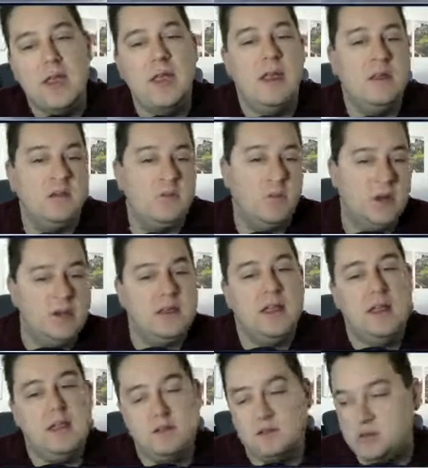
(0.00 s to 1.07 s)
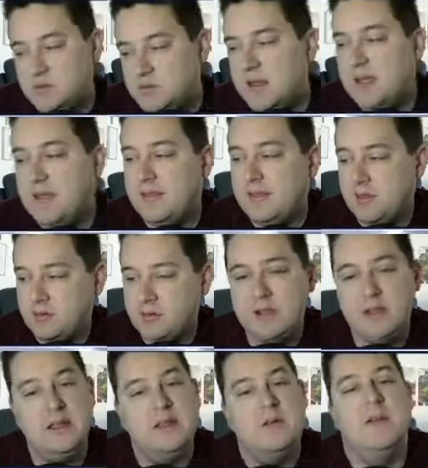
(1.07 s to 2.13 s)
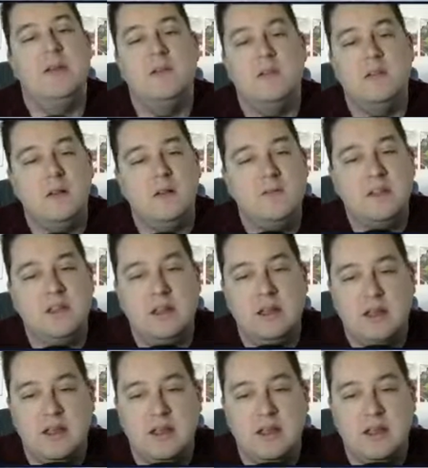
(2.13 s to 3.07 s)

and 1 and 2 and 3, it makes a lovely,